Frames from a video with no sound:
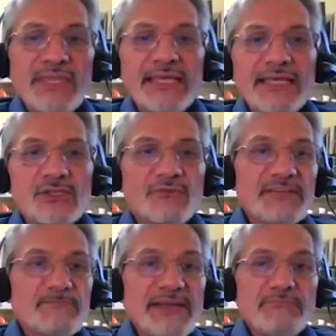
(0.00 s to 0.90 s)
So
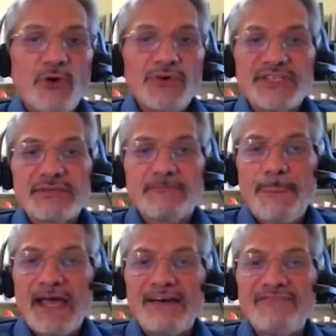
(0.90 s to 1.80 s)
these pain points
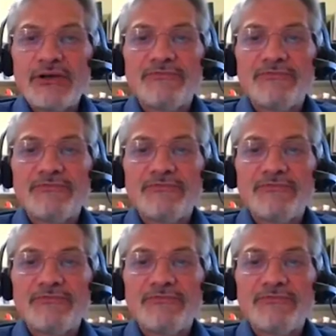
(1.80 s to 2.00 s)
are very